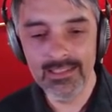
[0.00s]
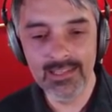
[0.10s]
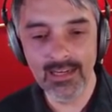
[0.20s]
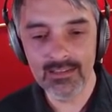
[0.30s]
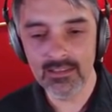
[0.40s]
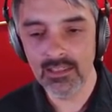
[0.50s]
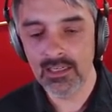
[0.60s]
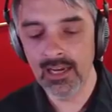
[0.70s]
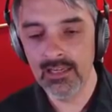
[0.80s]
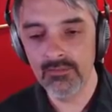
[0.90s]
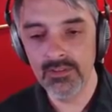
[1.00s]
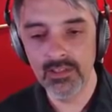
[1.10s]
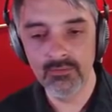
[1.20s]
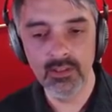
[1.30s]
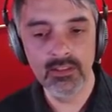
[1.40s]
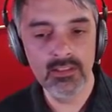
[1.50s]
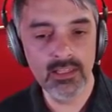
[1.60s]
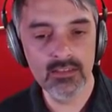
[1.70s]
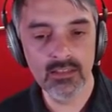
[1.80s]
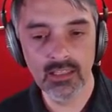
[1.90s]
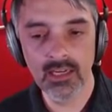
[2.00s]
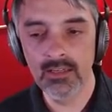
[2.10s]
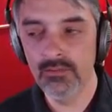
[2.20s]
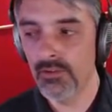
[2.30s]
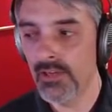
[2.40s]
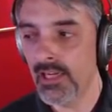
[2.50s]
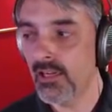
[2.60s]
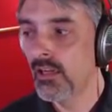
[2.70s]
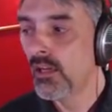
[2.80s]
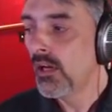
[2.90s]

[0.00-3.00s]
Does look kind of different, does look kind of unique.